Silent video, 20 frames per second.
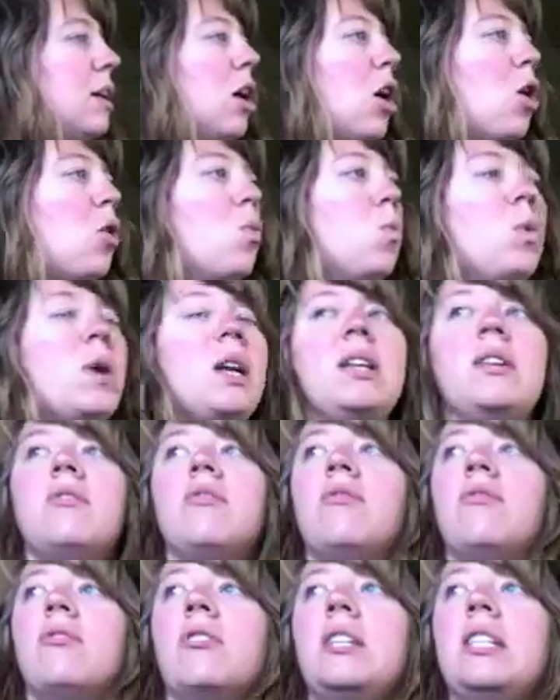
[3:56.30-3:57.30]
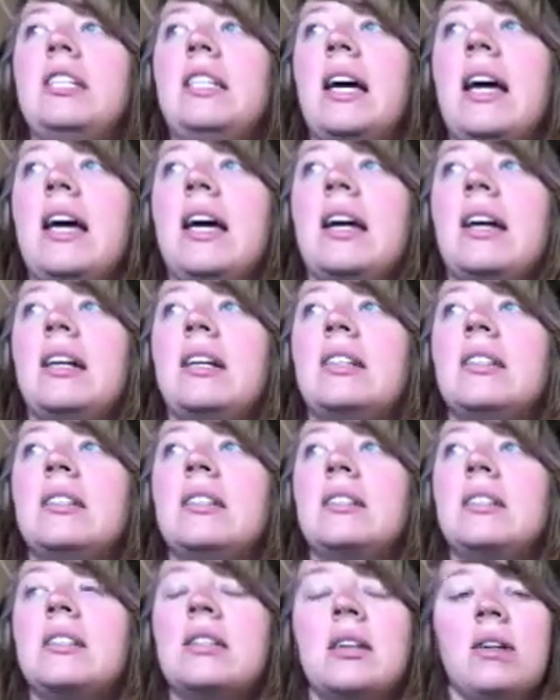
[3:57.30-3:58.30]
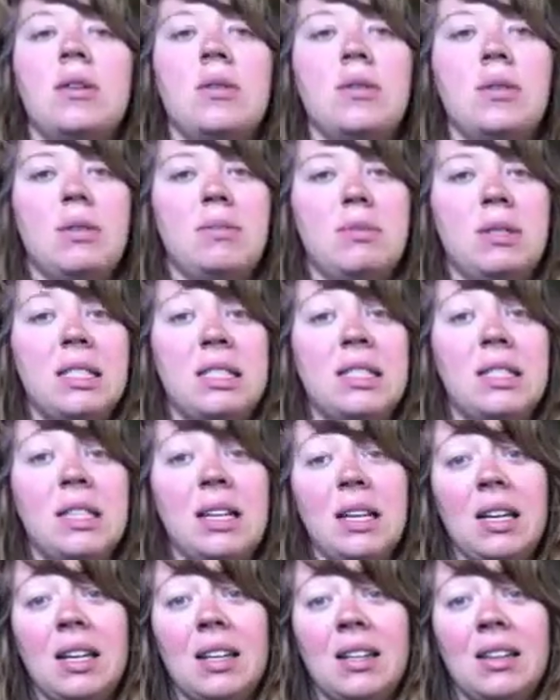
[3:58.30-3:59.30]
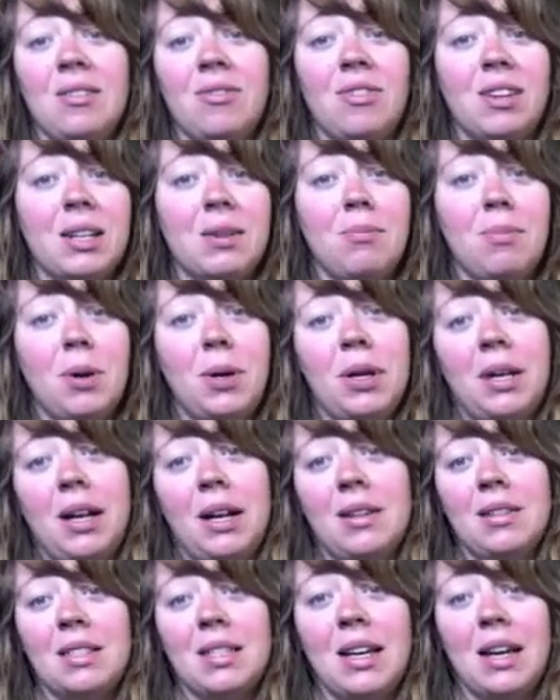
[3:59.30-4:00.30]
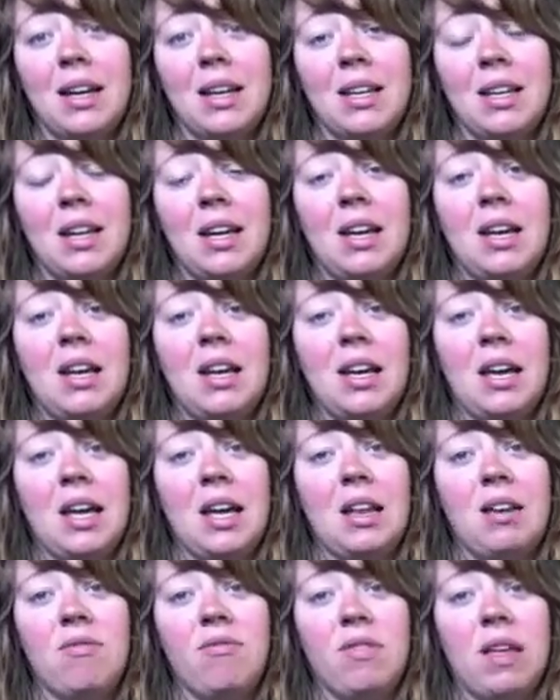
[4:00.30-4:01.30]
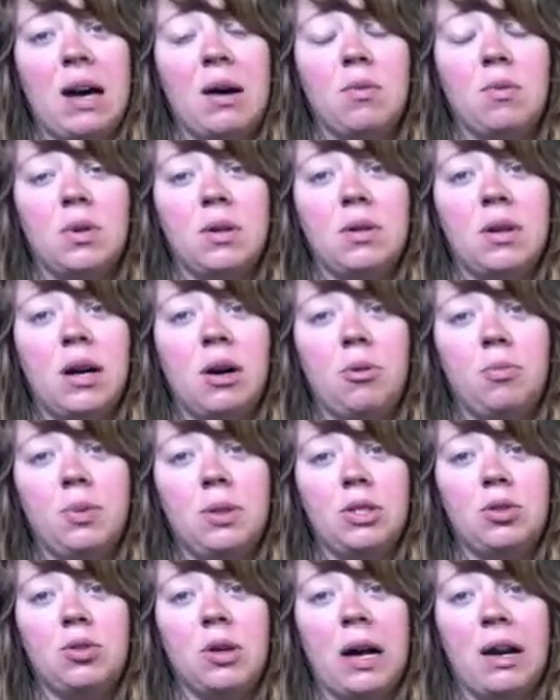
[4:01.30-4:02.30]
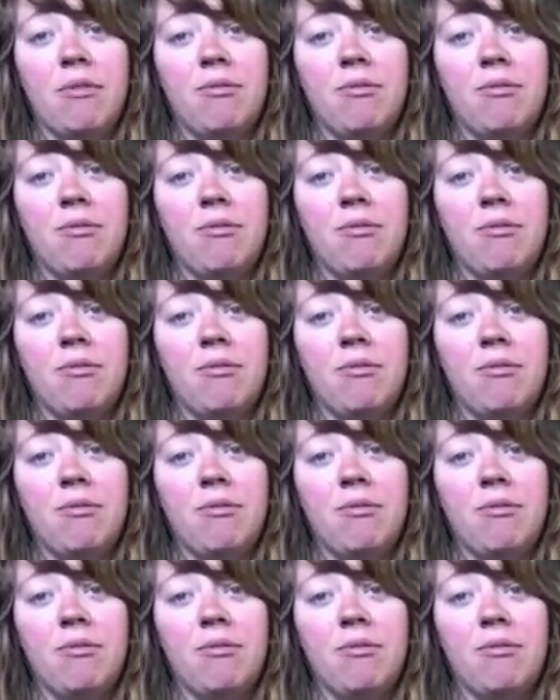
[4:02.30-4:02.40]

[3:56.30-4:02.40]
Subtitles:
wind-free day, so I'm going to see if I can put it outside and if that will help it dry